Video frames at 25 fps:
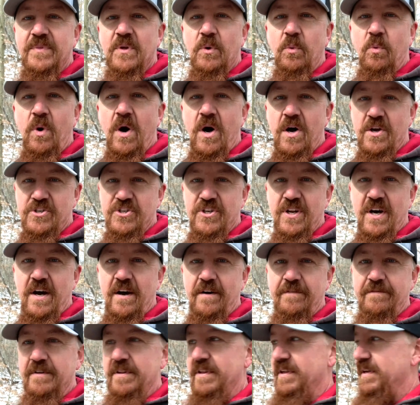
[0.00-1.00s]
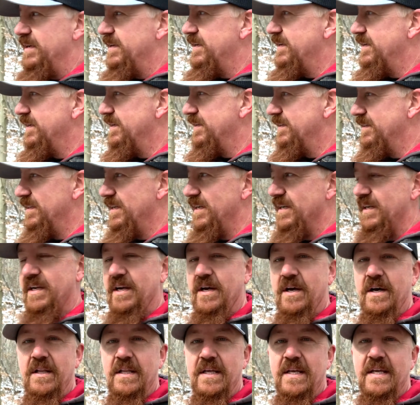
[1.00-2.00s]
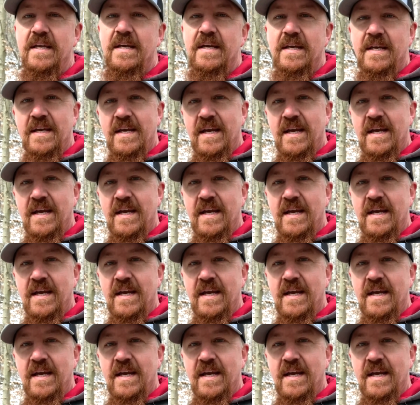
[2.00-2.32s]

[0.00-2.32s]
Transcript: washed off of the gully,